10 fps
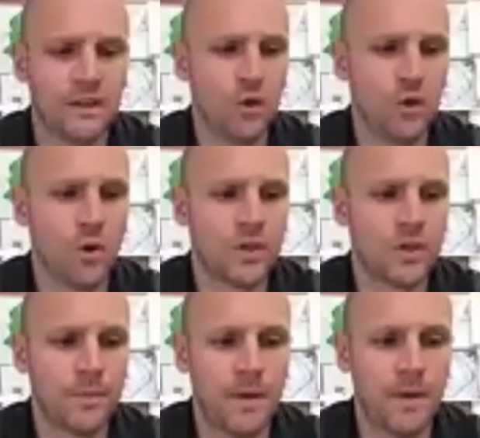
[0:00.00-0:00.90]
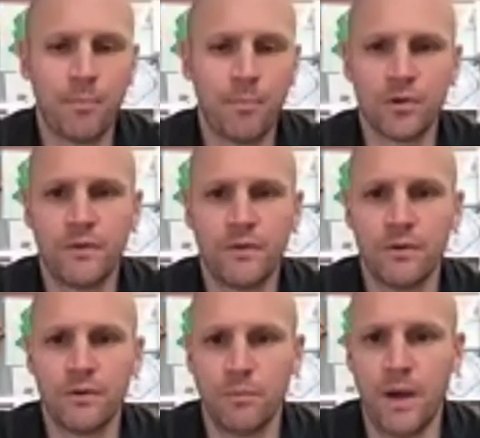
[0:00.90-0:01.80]
words come to mind: perseverance
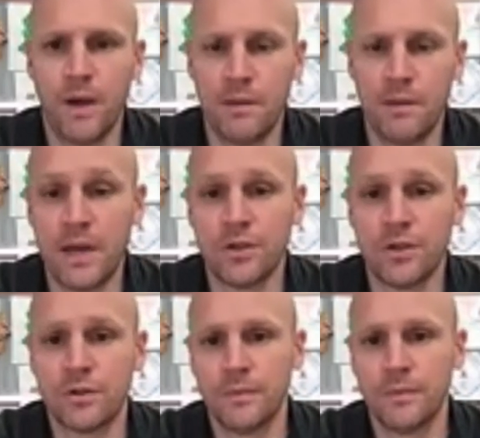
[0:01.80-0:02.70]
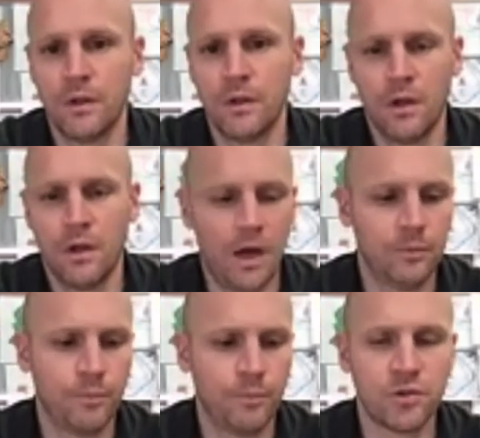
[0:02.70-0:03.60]
and, uh, and patience.
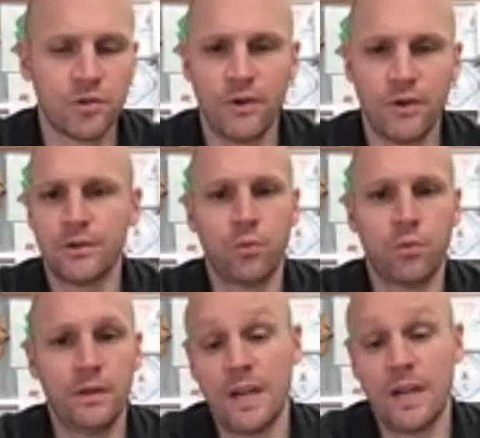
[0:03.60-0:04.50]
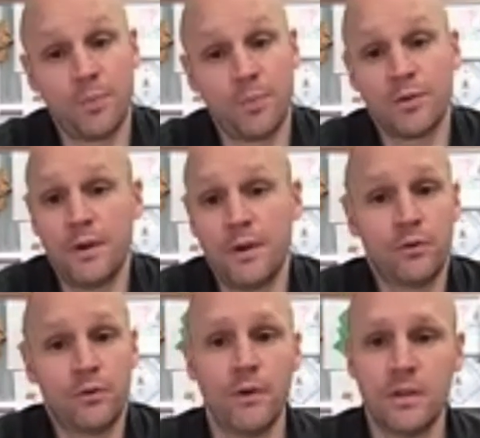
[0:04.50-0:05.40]
Um, perseverance is one. These guys persevered
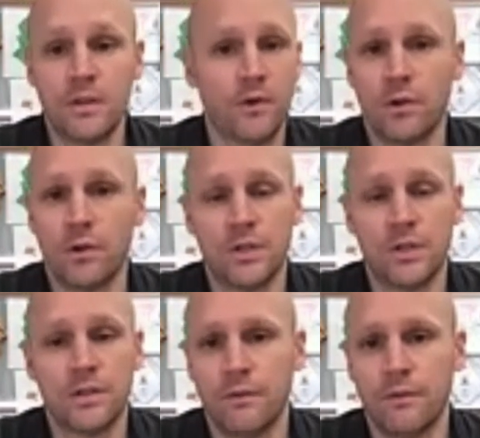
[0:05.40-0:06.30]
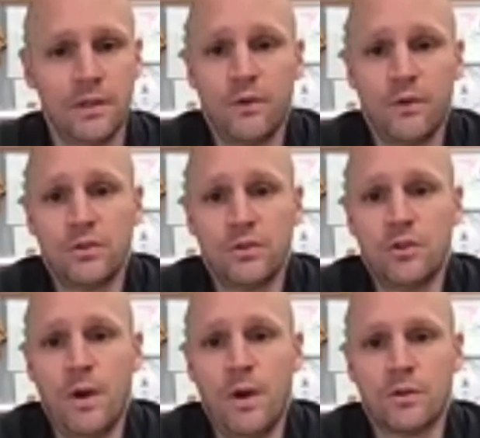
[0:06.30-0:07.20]
through a very difficult season, very difficult
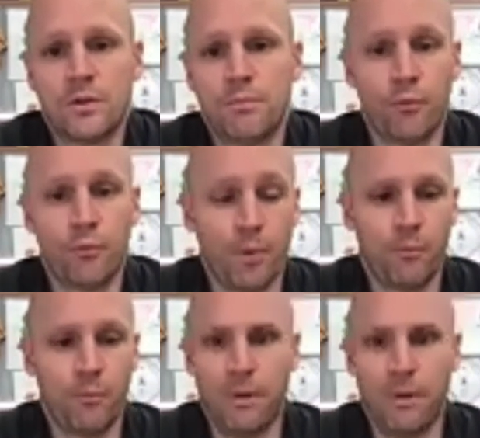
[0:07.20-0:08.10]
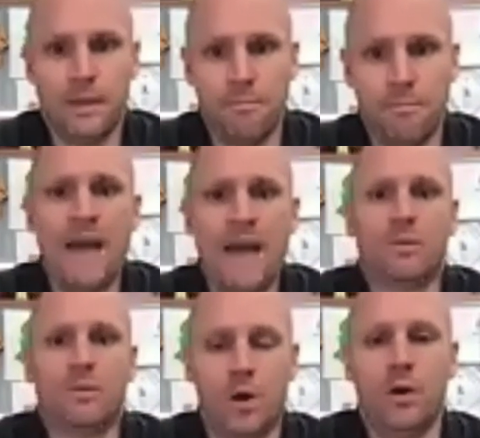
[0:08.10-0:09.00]
situation, both both in
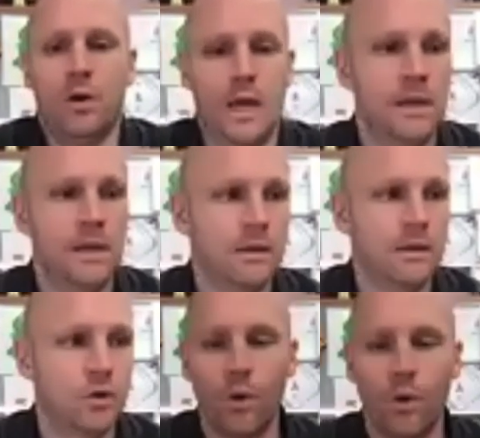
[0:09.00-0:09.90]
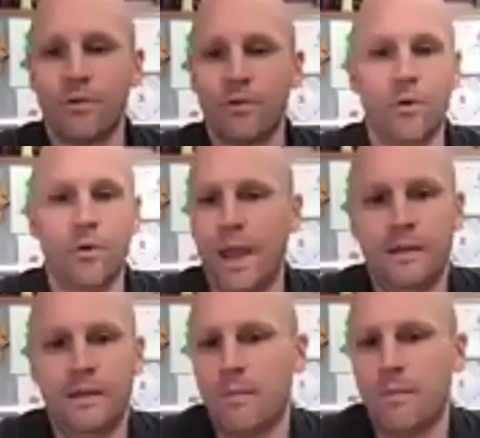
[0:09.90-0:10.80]
basketball and and going through a
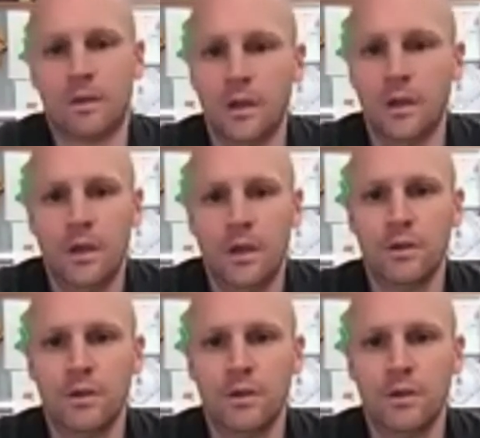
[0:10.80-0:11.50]
pandemic. You know,